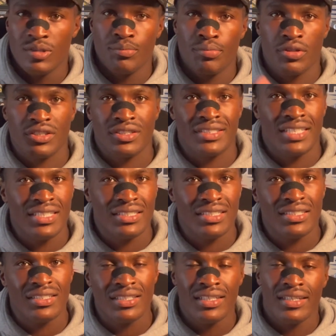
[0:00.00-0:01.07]

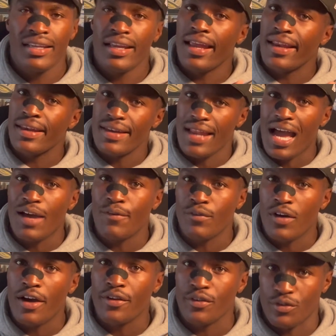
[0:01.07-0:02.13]
Precision and not
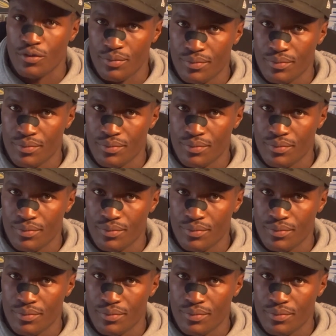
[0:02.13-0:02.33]
volume.